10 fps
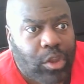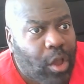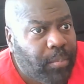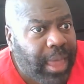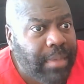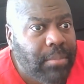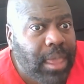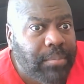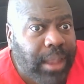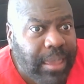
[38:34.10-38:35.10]
Don't blame
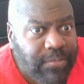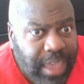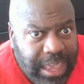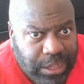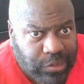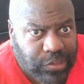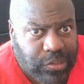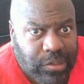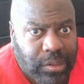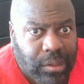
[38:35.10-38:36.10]
me, blame
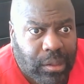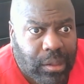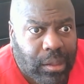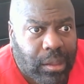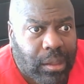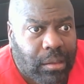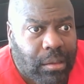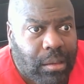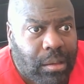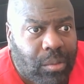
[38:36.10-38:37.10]
Vegas.
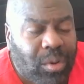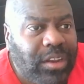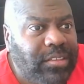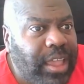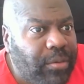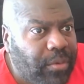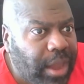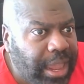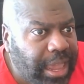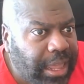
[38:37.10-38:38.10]
What is a
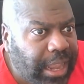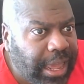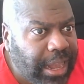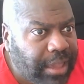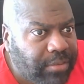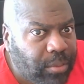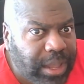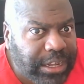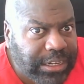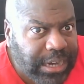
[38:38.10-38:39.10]
reigning light
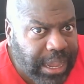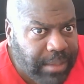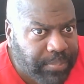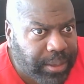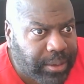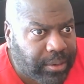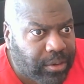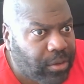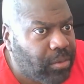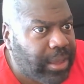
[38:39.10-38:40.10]
heavyweight champion
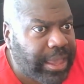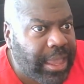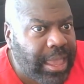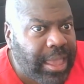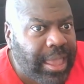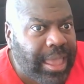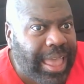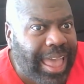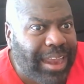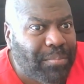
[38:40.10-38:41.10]
doing
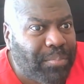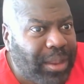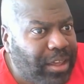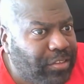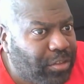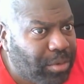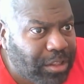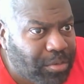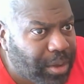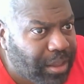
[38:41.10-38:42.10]
at a plus
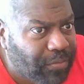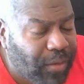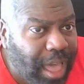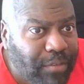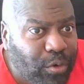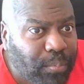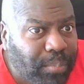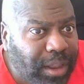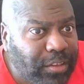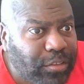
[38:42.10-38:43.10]
325 or
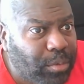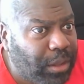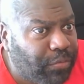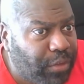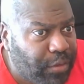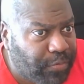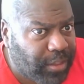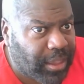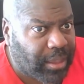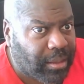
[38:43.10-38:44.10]
plus
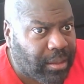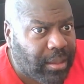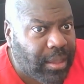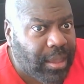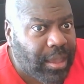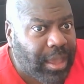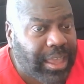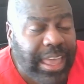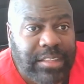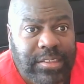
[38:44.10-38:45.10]
350
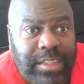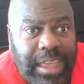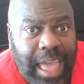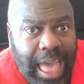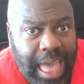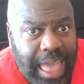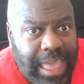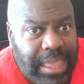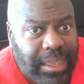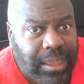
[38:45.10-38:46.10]
against a
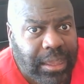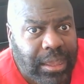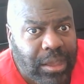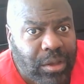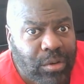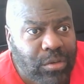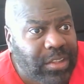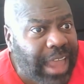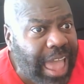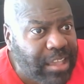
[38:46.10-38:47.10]
guy
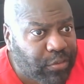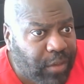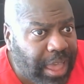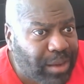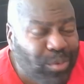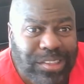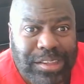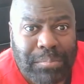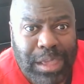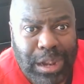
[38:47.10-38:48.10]
whose last fight was
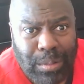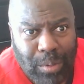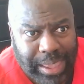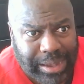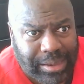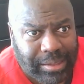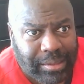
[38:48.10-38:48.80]
at middleweight?